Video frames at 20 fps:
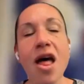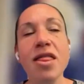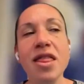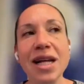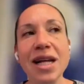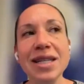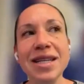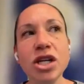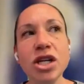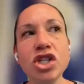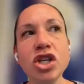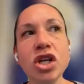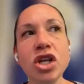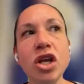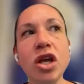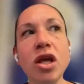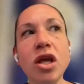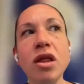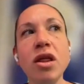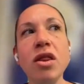Yeah,
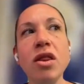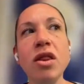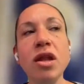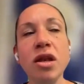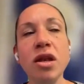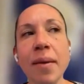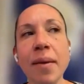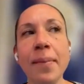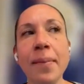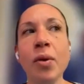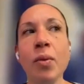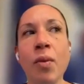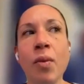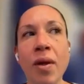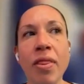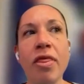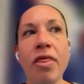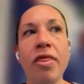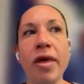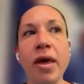that's actually the
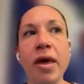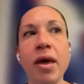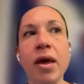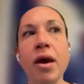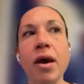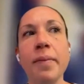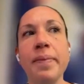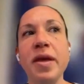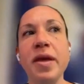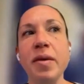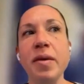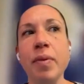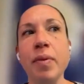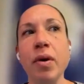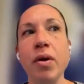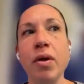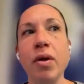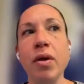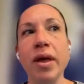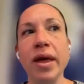number one thing
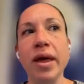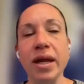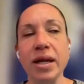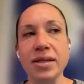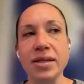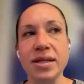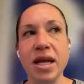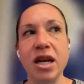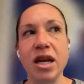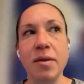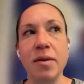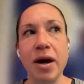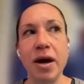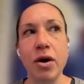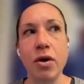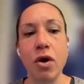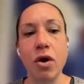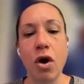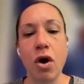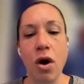people get
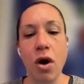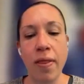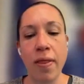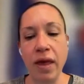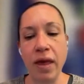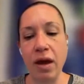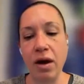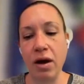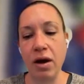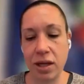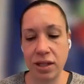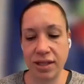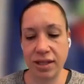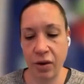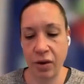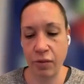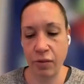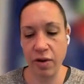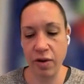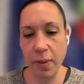excited about on the
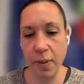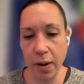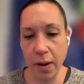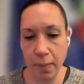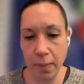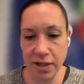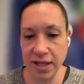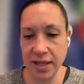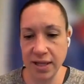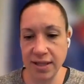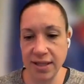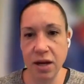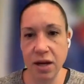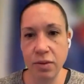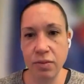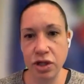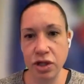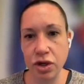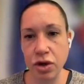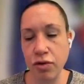content repurposing
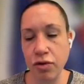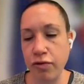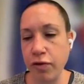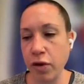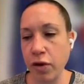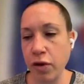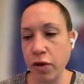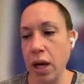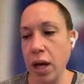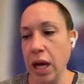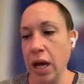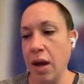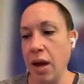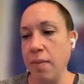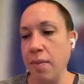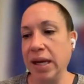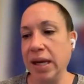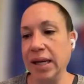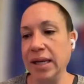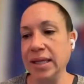side with Tofu,
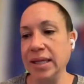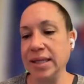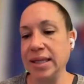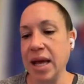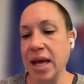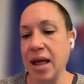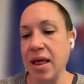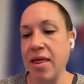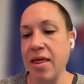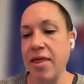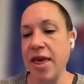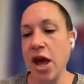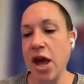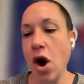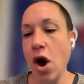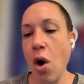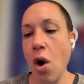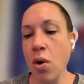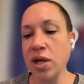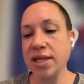because
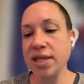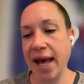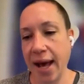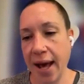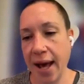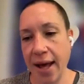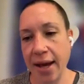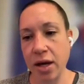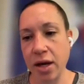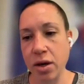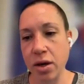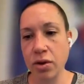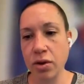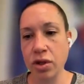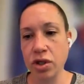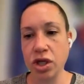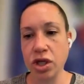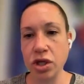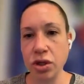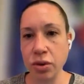they always had it
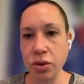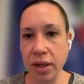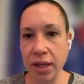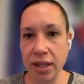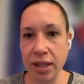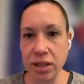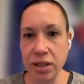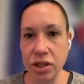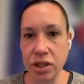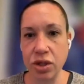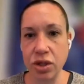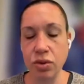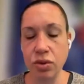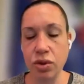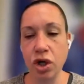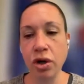on their to-do list